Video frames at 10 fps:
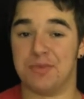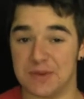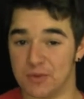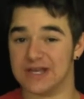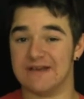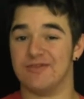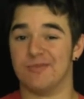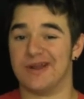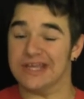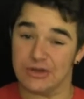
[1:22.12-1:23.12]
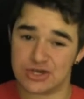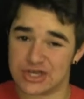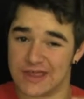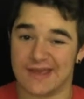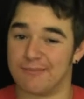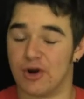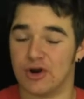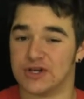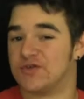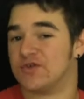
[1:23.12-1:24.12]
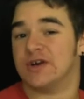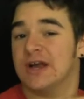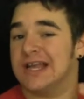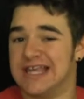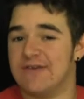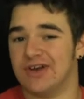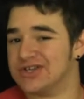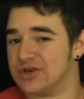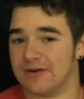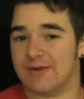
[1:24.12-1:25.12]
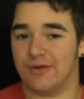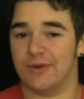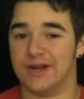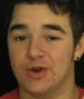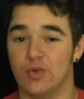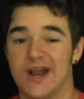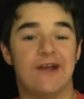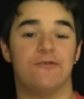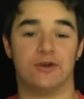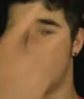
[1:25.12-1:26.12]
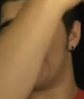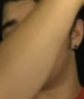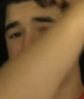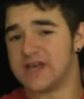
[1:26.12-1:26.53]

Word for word: and people give the money. Usually they get perks for giving a certain amount of money to whatever. That being